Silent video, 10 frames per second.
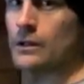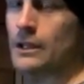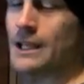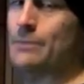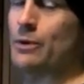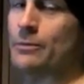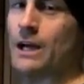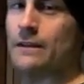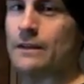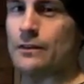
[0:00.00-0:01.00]
Keep in
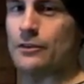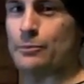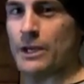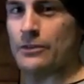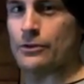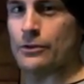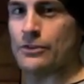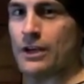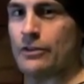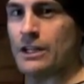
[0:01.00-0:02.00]
mind that these spacers
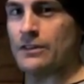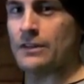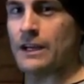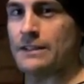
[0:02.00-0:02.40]
have an inside